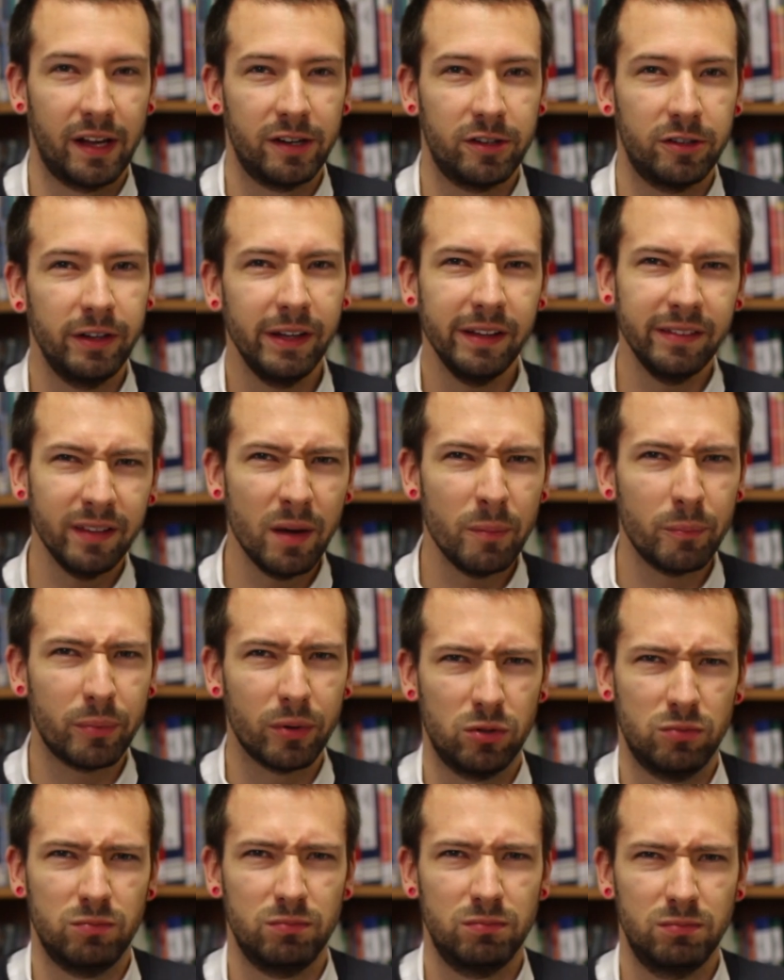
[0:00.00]
another
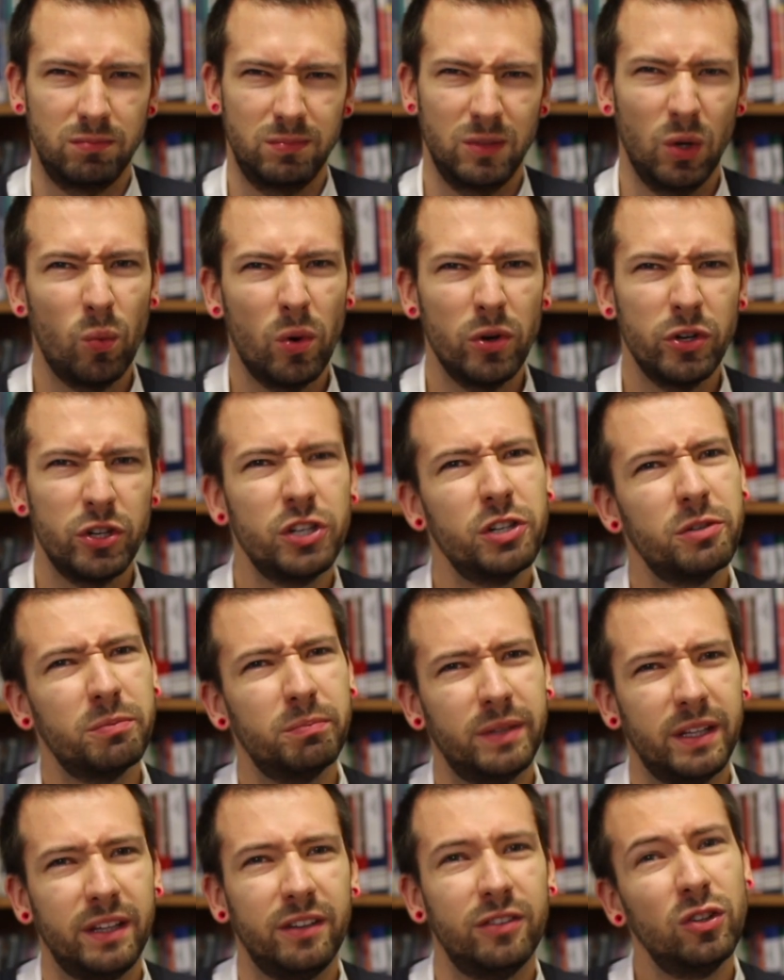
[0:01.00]
example. Watch
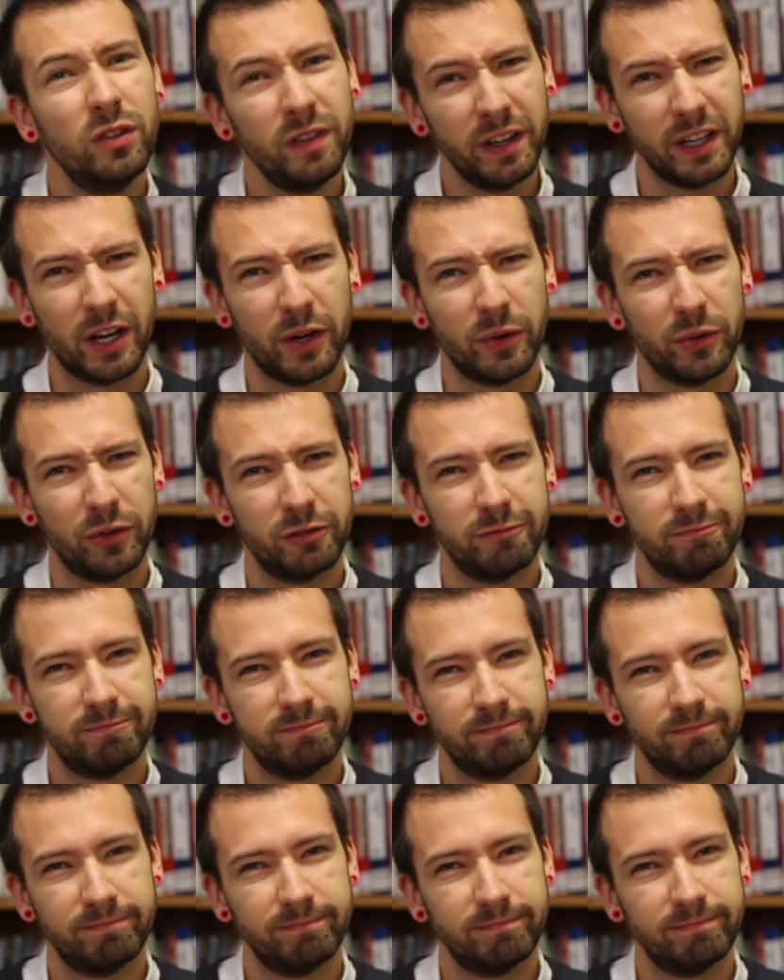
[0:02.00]
these two videos.